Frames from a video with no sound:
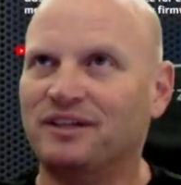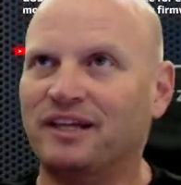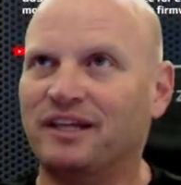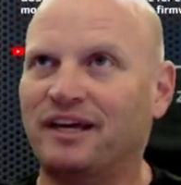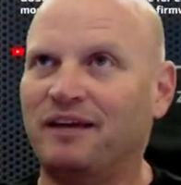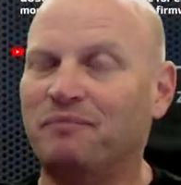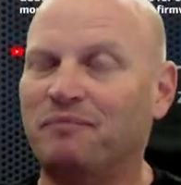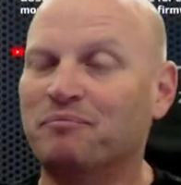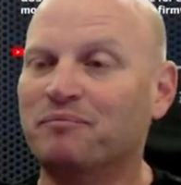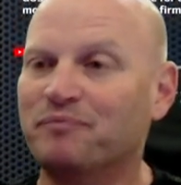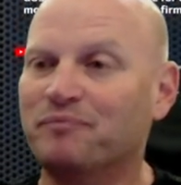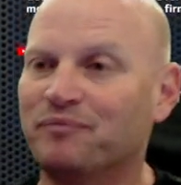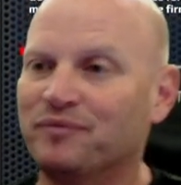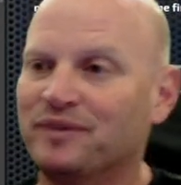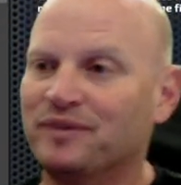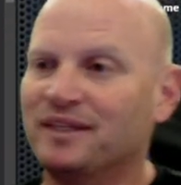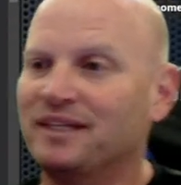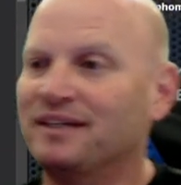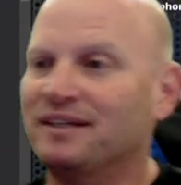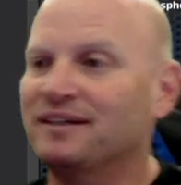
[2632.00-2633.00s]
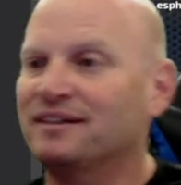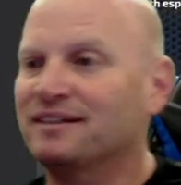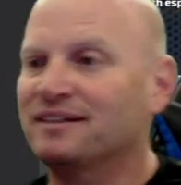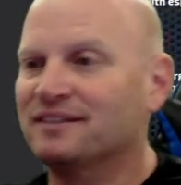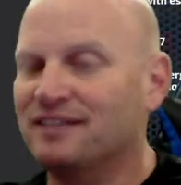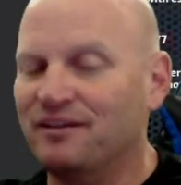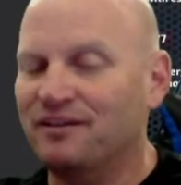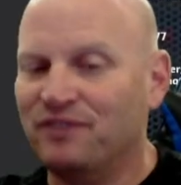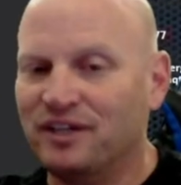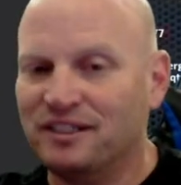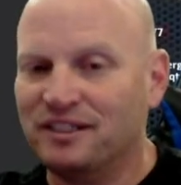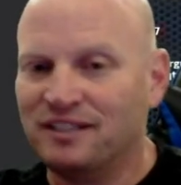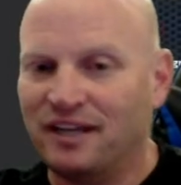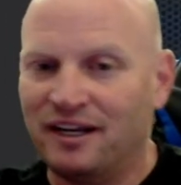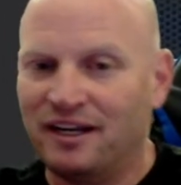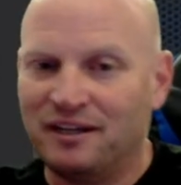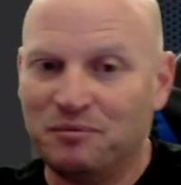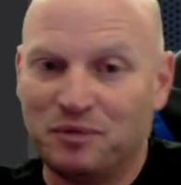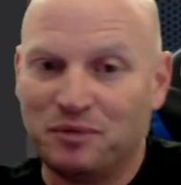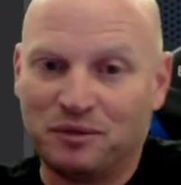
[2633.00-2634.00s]
of lame. Not very
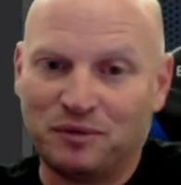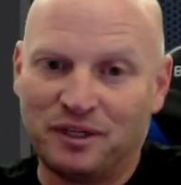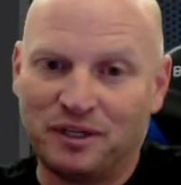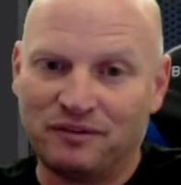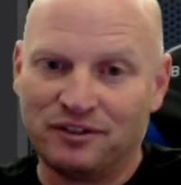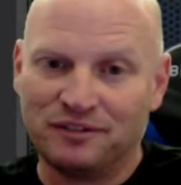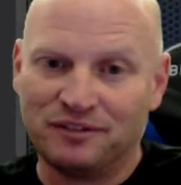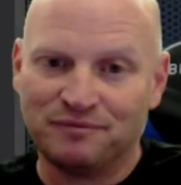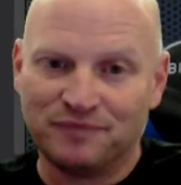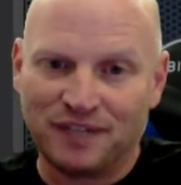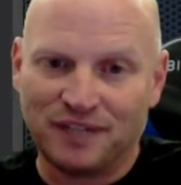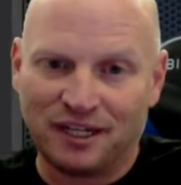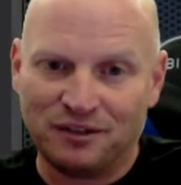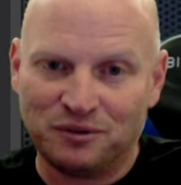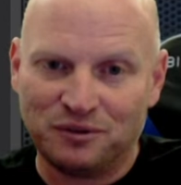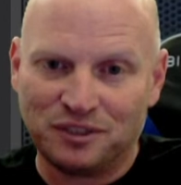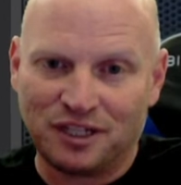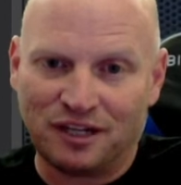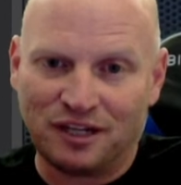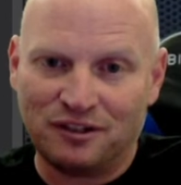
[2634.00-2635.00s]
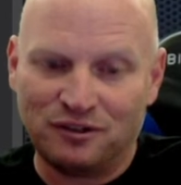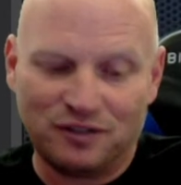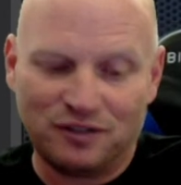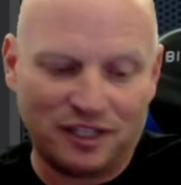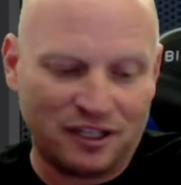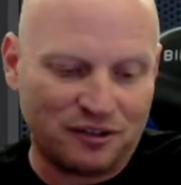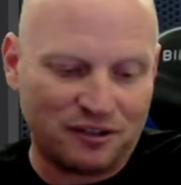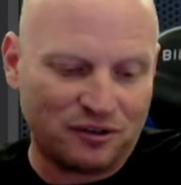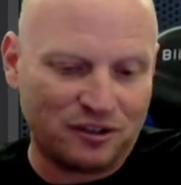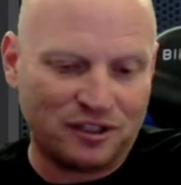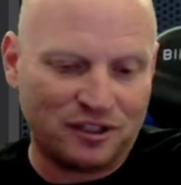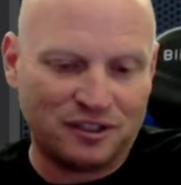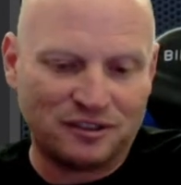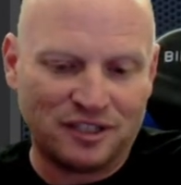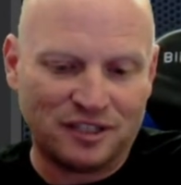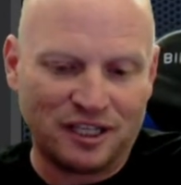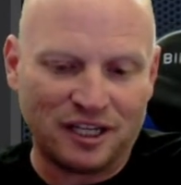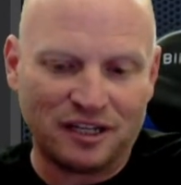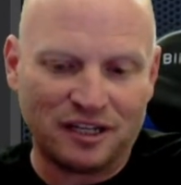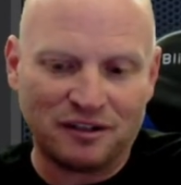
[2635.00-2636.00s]
exciting, but whatever. Got to do what you got to do to get it
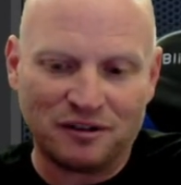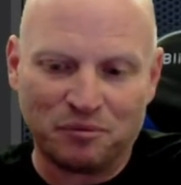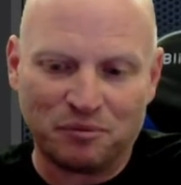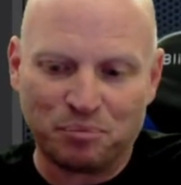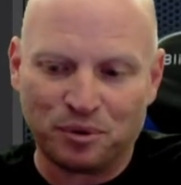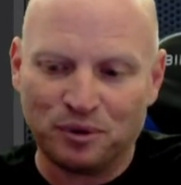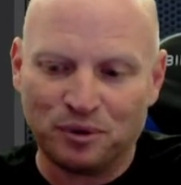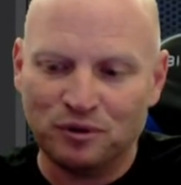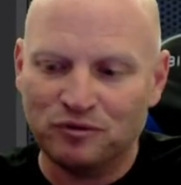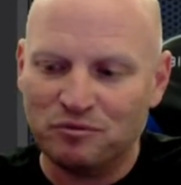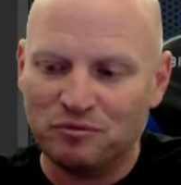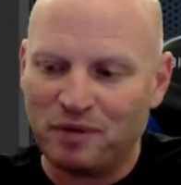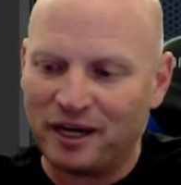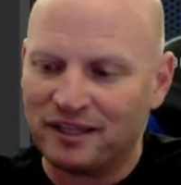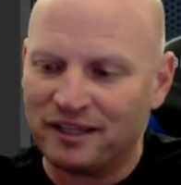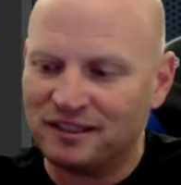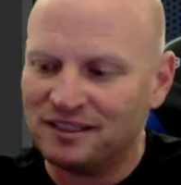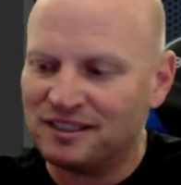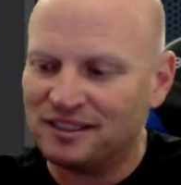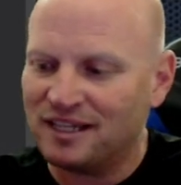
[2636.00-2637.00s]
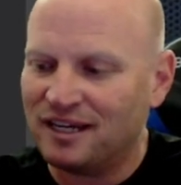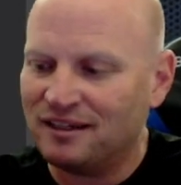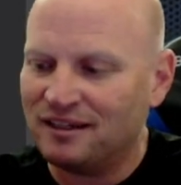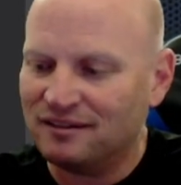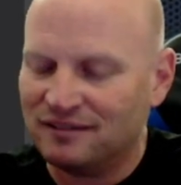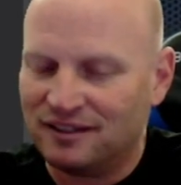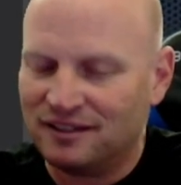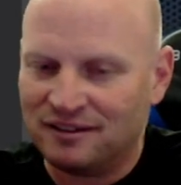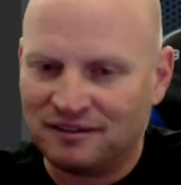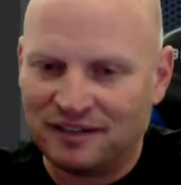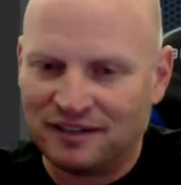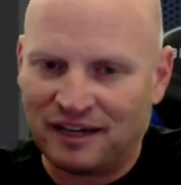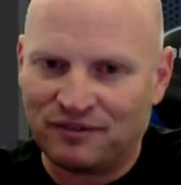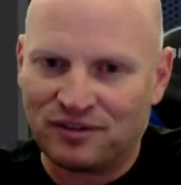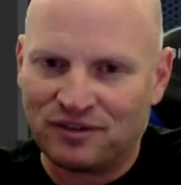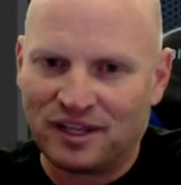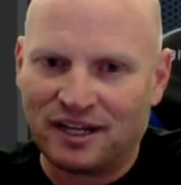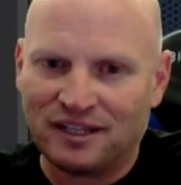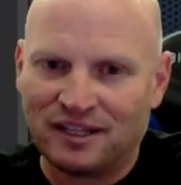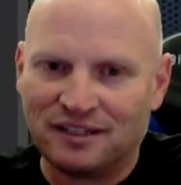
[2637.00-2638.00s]
to get it approved by the state, and then
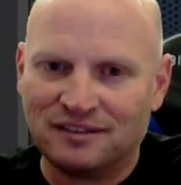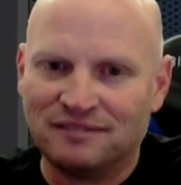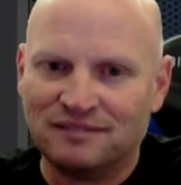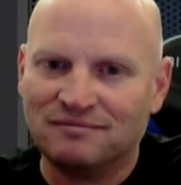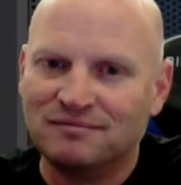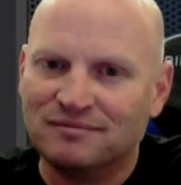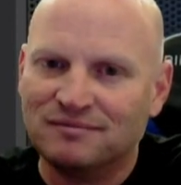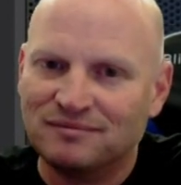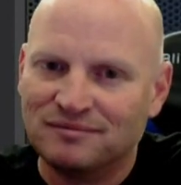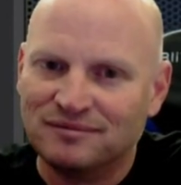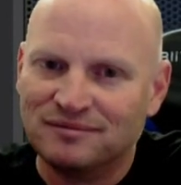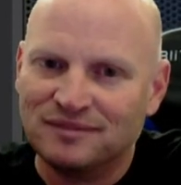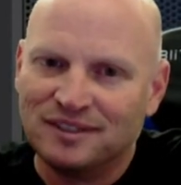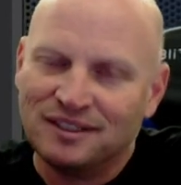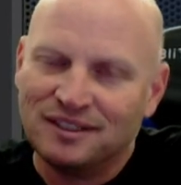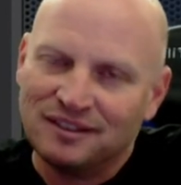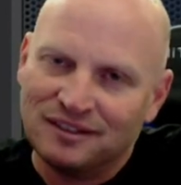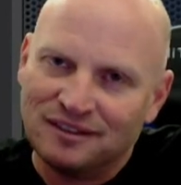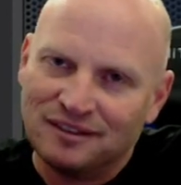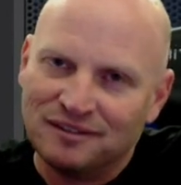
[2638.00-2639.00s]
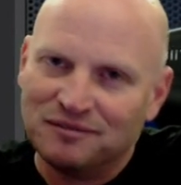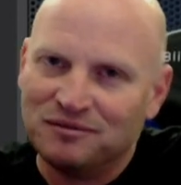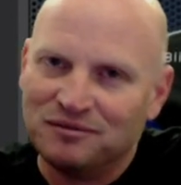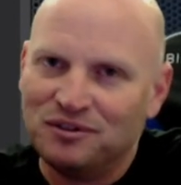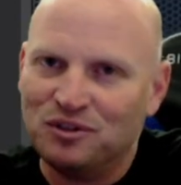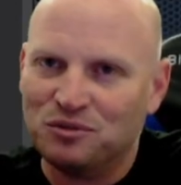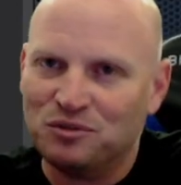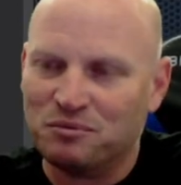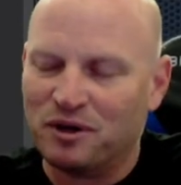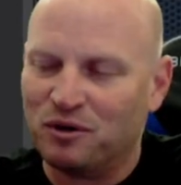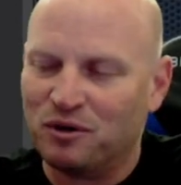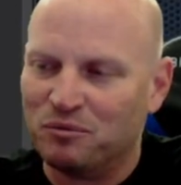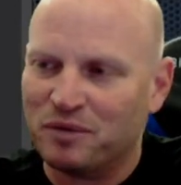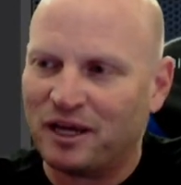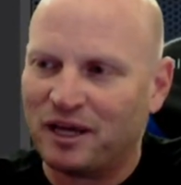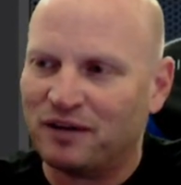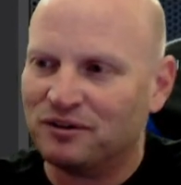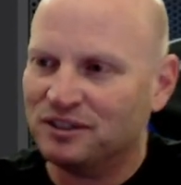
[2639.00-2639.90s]
after that, I can use my own